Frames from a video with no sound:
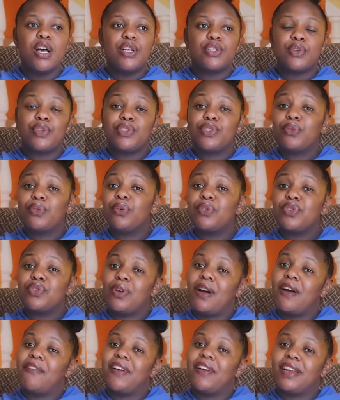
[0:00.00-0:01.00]
So it's good
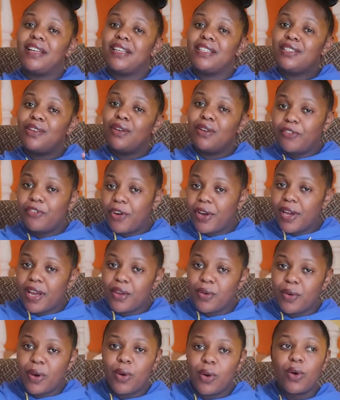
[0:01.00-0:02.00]
to have an idea of where
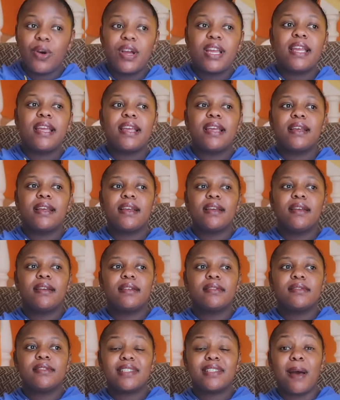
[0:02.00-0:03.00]
you're going.
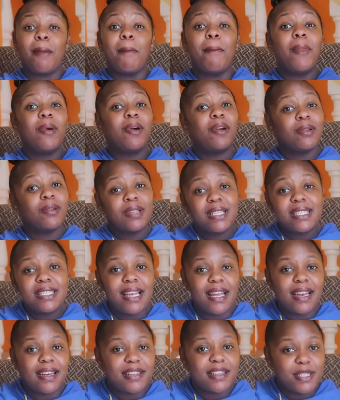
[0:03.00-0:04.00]
Some malls
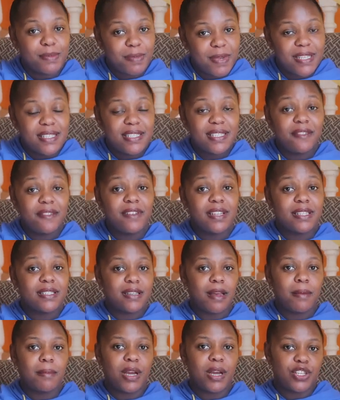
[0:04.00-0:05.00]
are expensive and
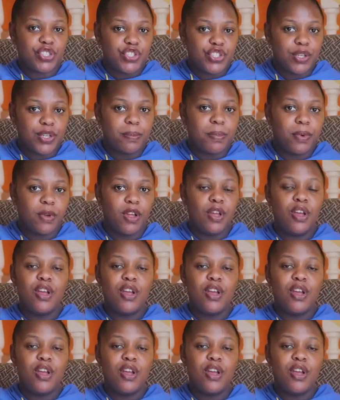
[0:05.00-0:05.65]
some are cheap.